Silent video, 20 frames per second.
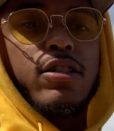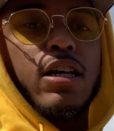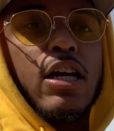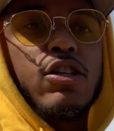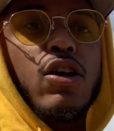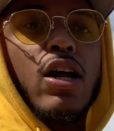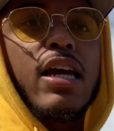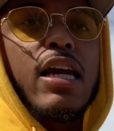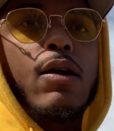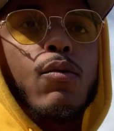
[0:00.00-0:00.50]
They
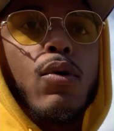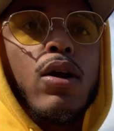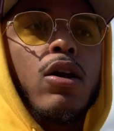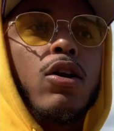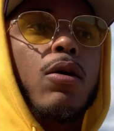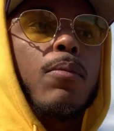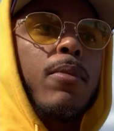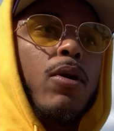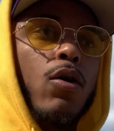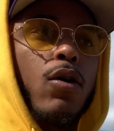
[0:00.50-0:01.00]
trying to get rid of
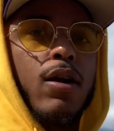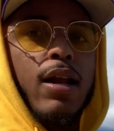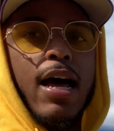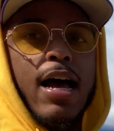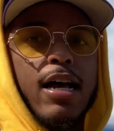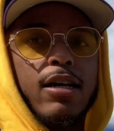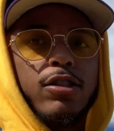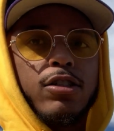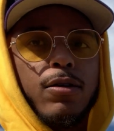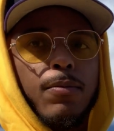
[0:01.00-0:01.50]
the middle
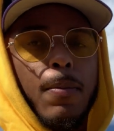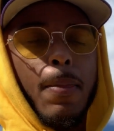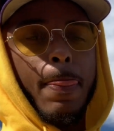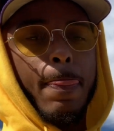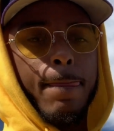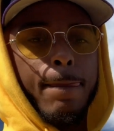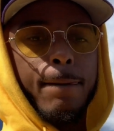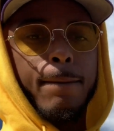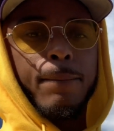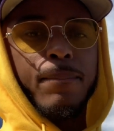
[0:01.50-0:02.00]
class
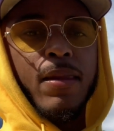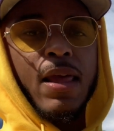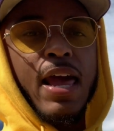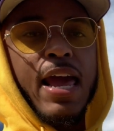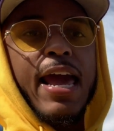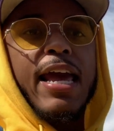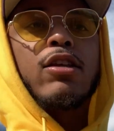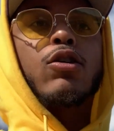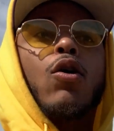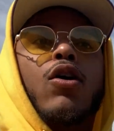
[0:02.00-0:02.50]

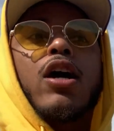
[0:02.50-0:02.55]
So